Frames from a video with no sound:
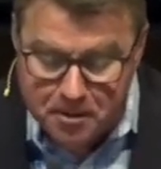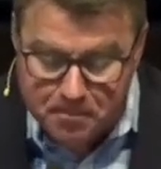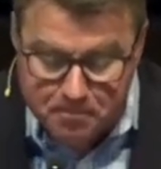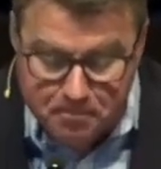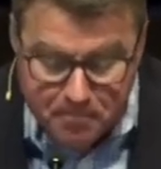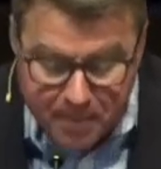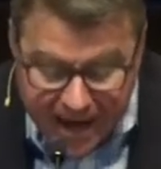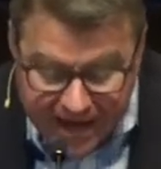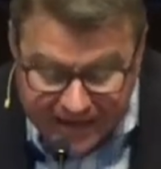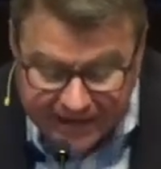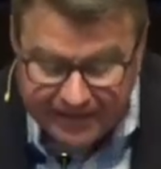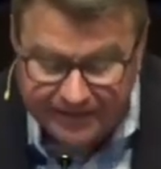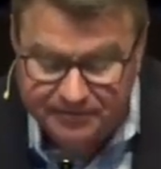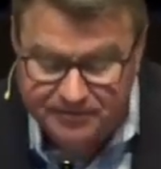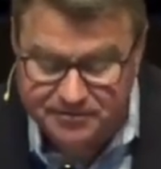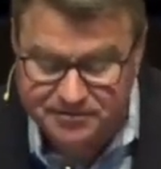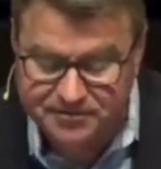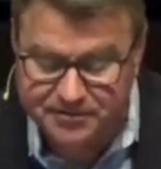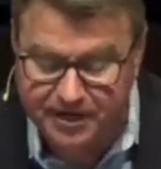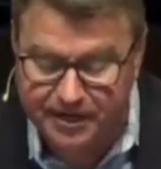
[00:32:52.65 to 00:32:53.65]
making
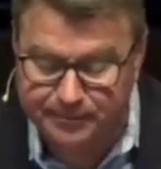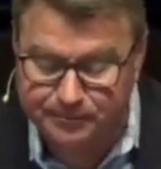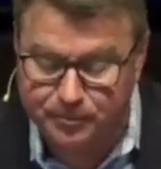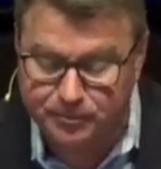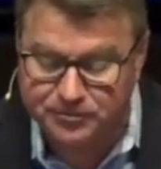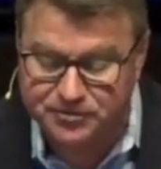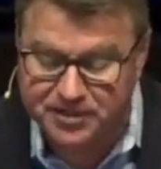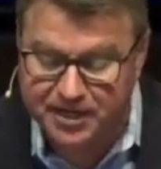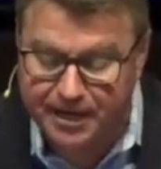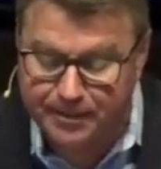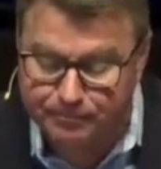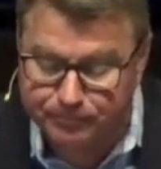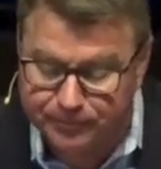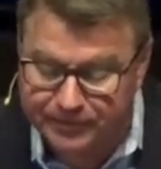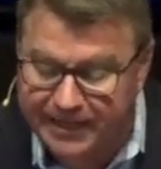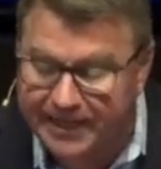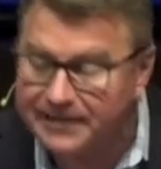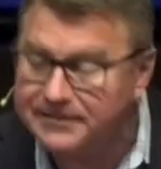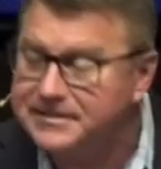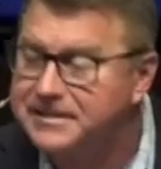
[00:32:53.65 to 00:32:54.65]
disciples, and
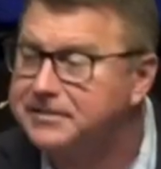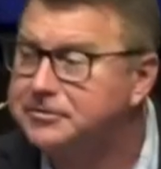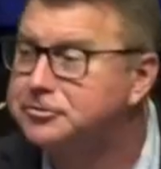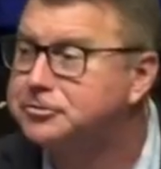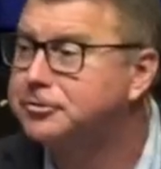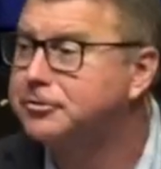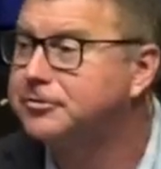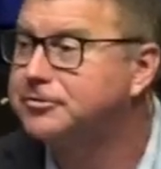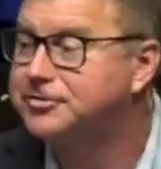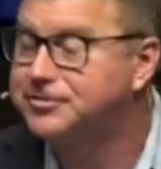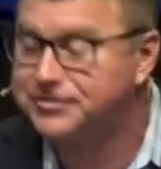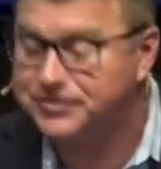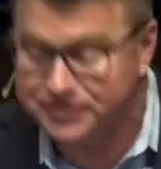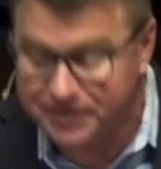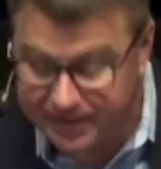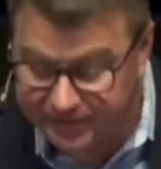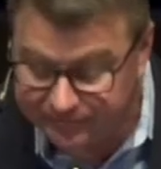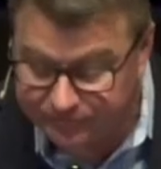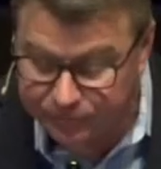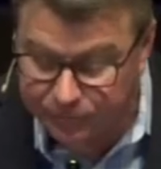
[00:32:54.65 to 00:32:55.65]
planting churches
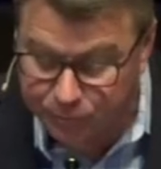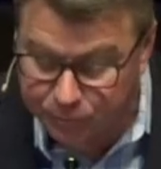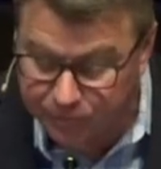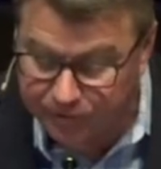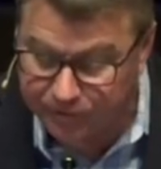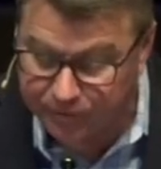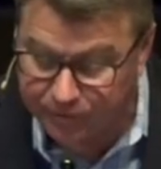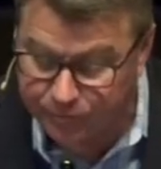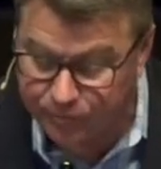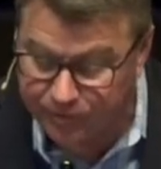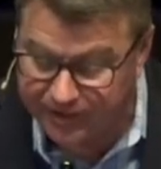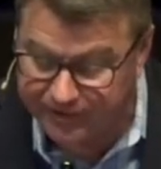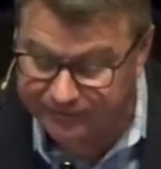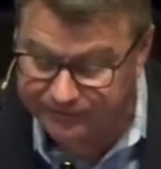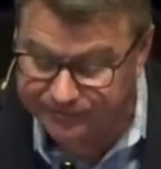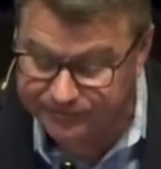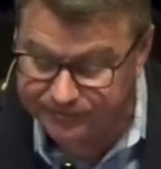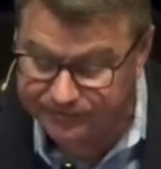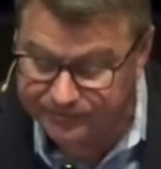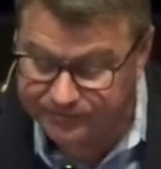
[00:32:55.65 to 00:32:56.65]
everywhere he
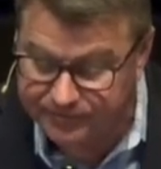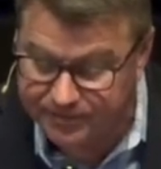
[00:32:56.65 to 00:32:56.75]
went.